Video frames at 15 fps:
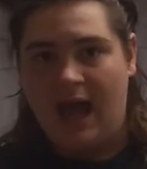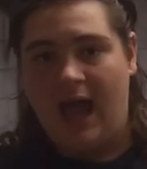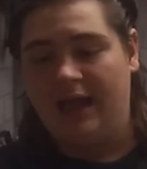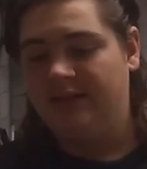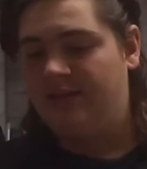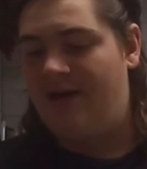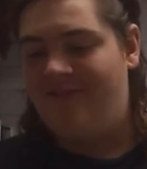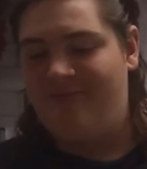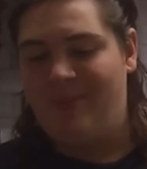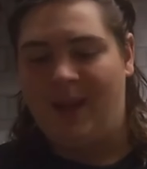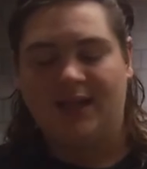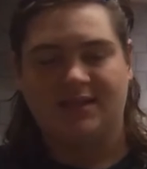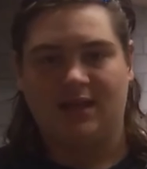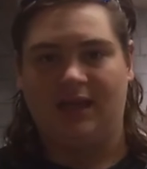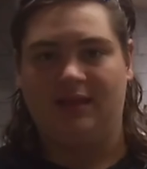I love
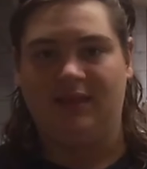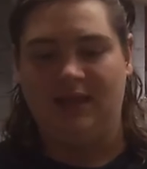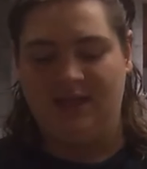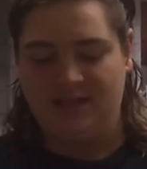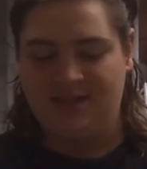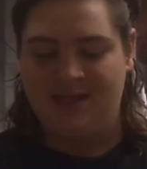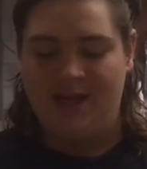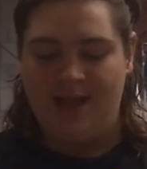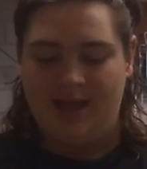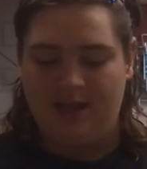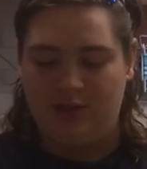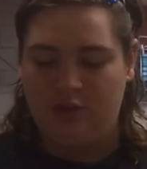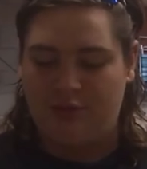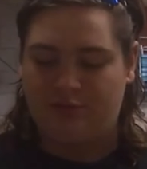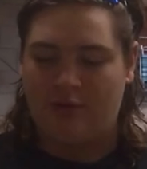baits like these.
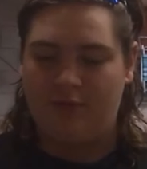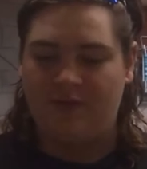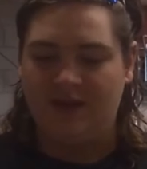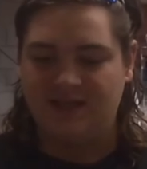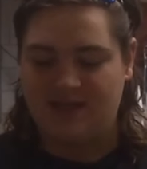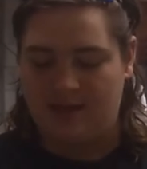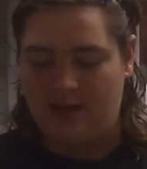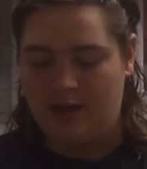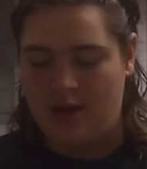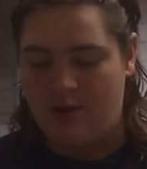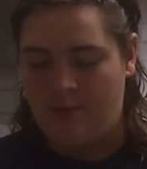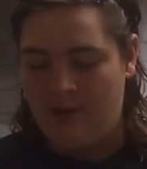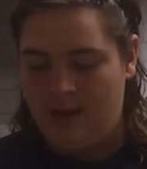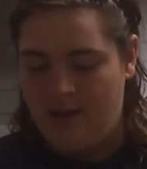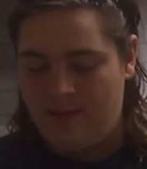You throw these in,